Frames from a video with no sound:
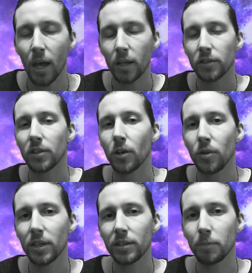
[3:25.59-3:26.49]
So
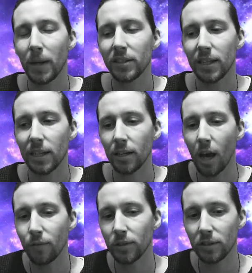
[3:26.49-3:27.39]
this basically
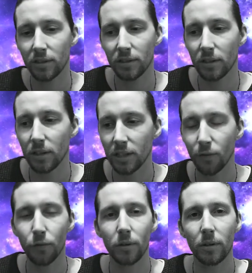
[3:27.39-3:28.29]
covers the
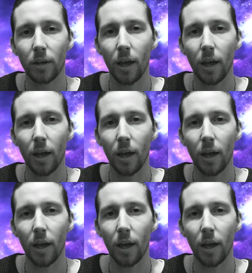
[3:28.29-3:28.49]
different,